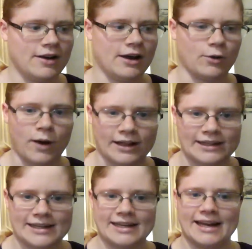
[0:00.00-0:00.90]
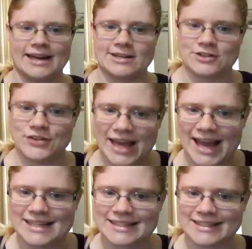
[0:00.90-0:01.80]
equality and
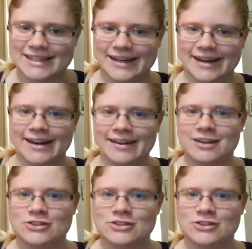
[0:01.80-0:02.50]
education,